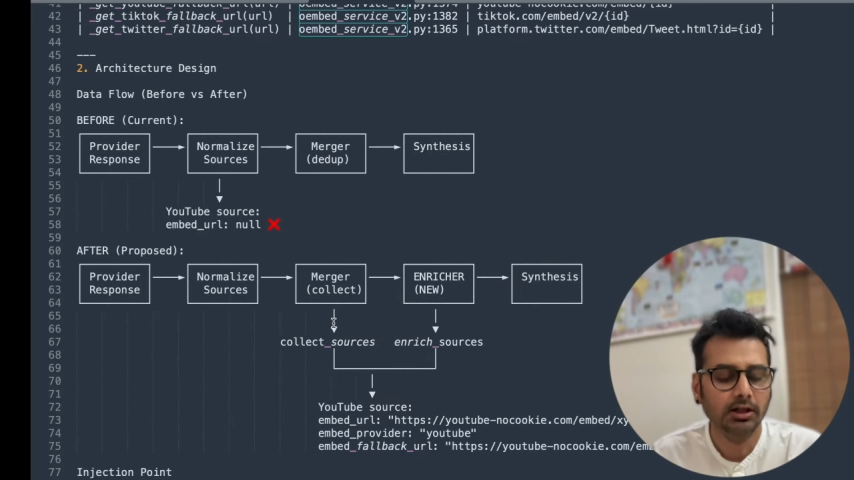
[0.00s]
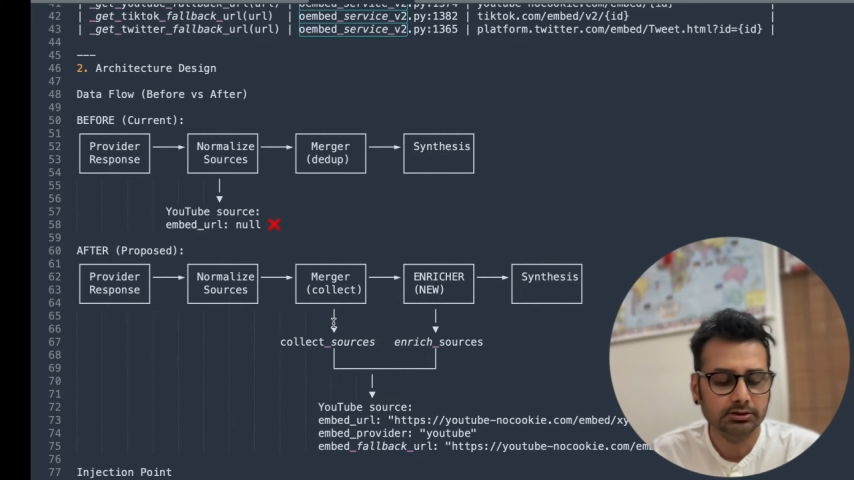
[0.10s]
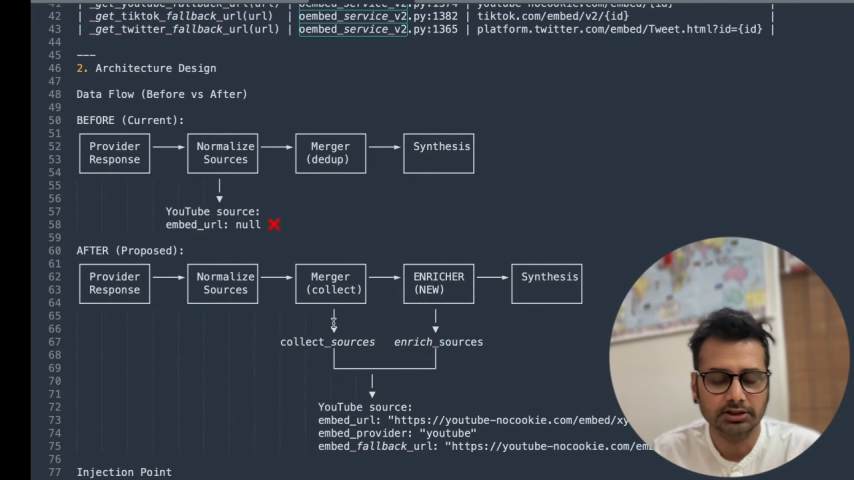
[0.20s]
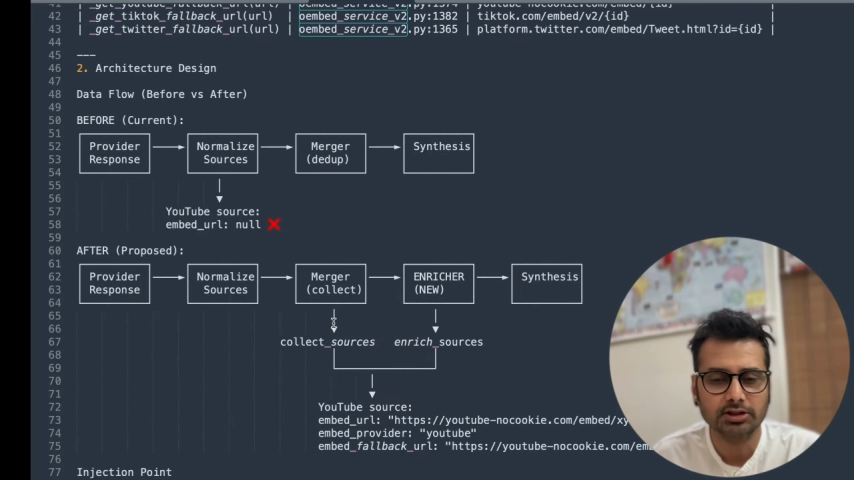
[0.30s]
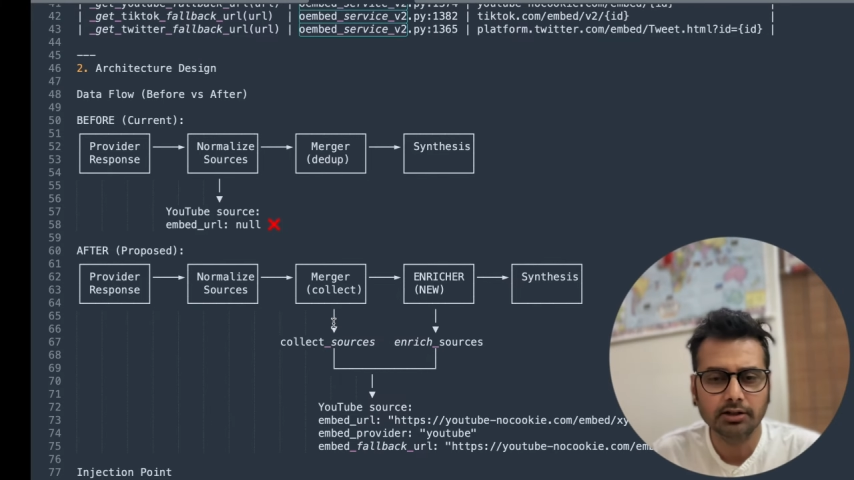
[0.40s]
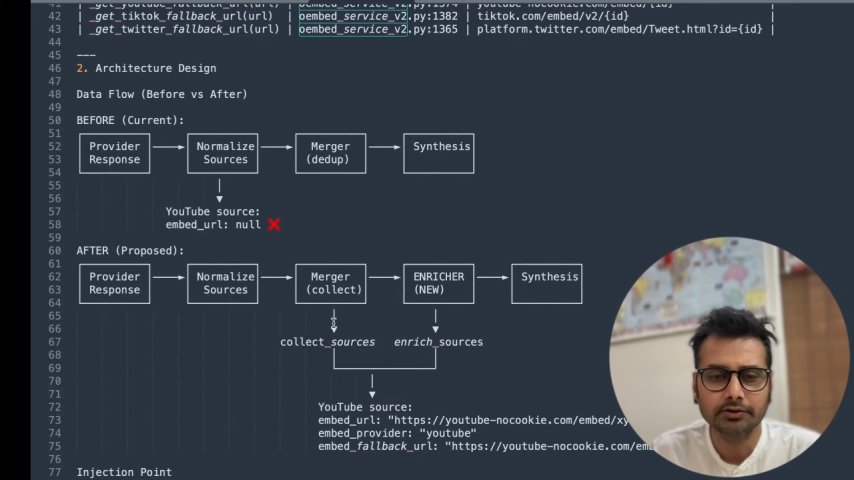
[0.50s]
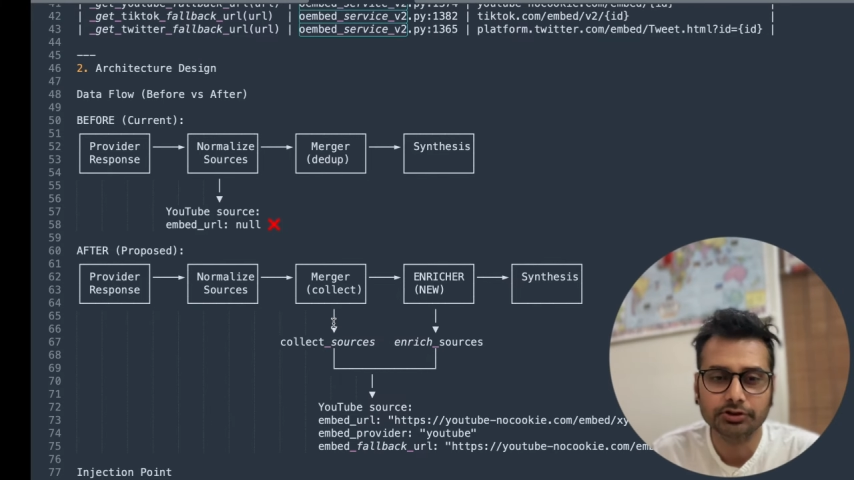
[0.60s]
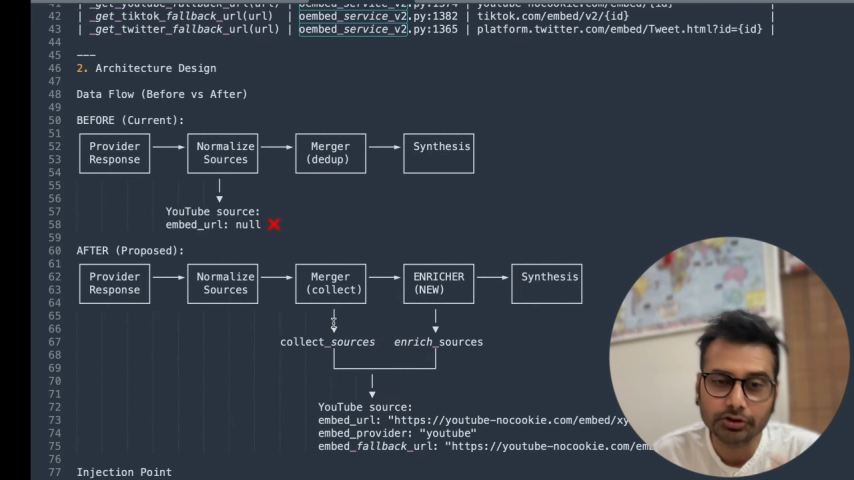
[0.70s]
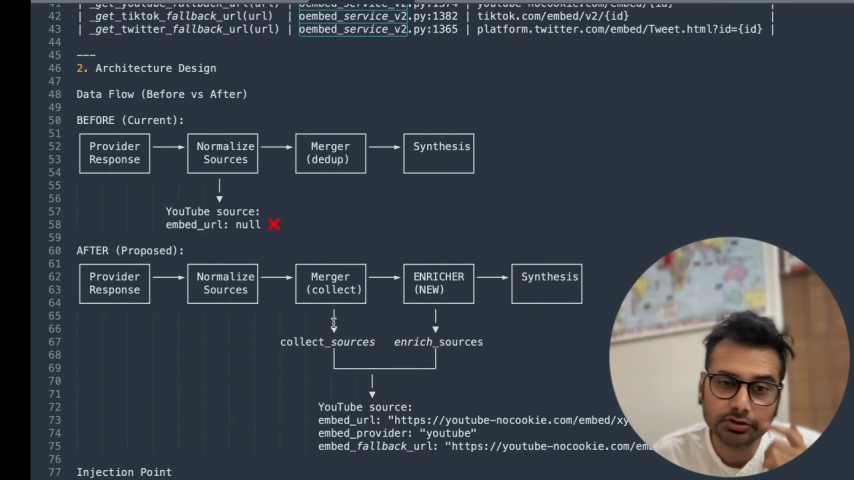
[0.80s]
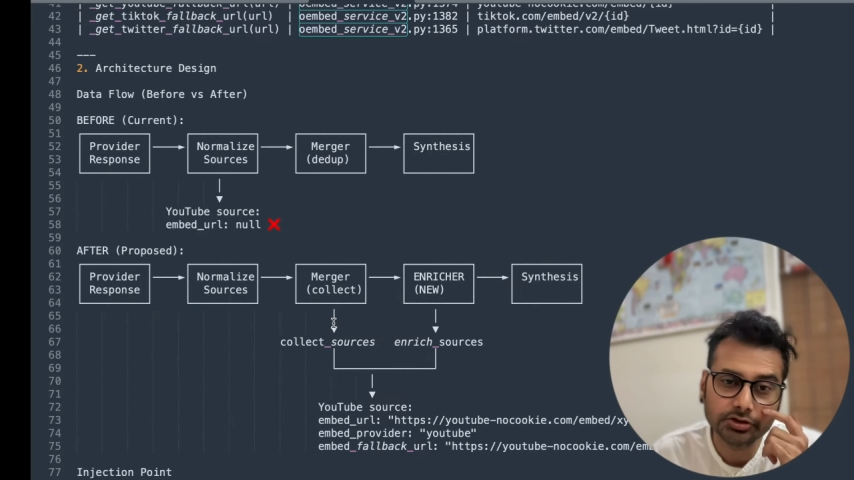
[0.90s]
So I started with
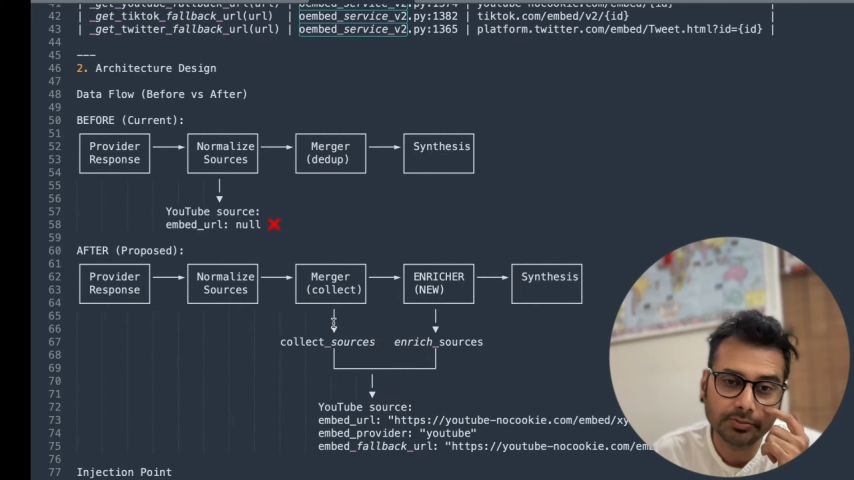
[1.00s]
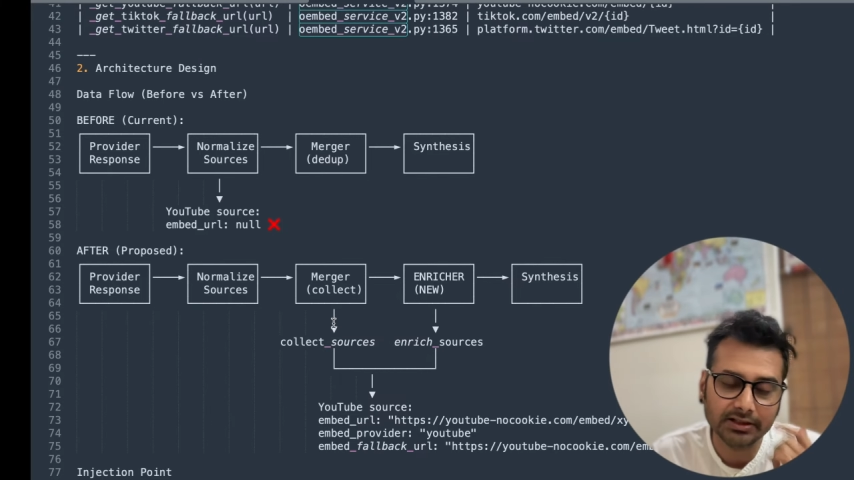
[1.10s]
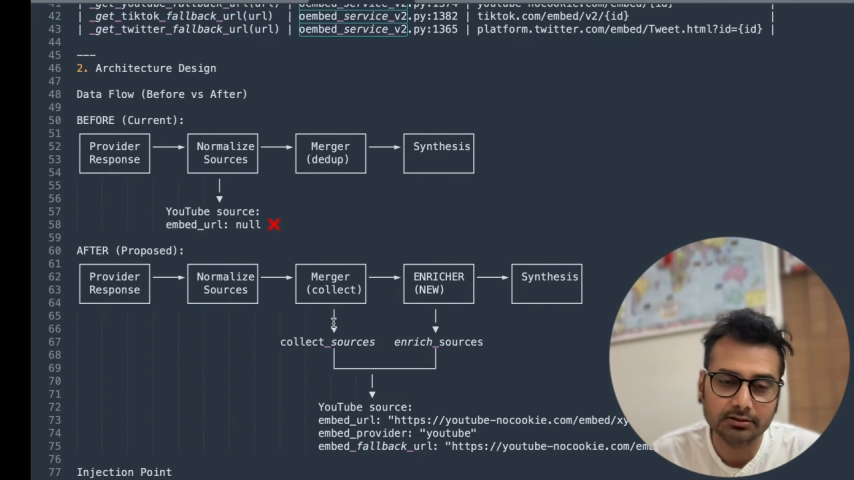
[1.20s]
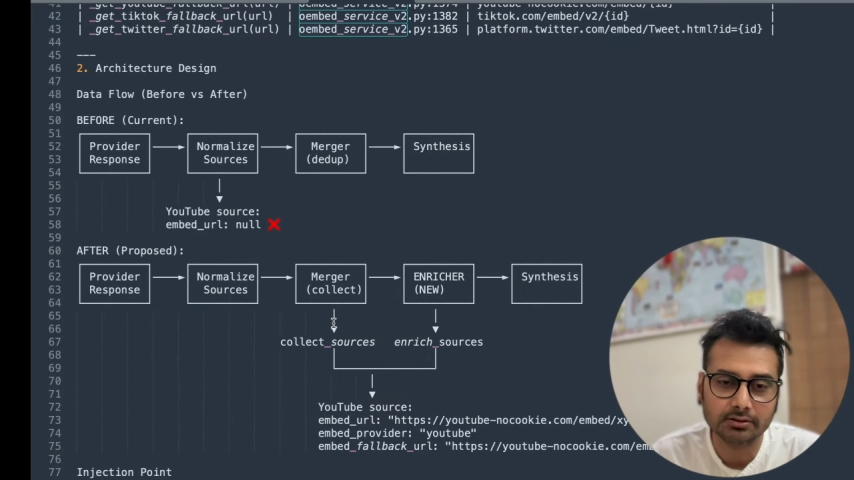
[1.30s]
YouTube and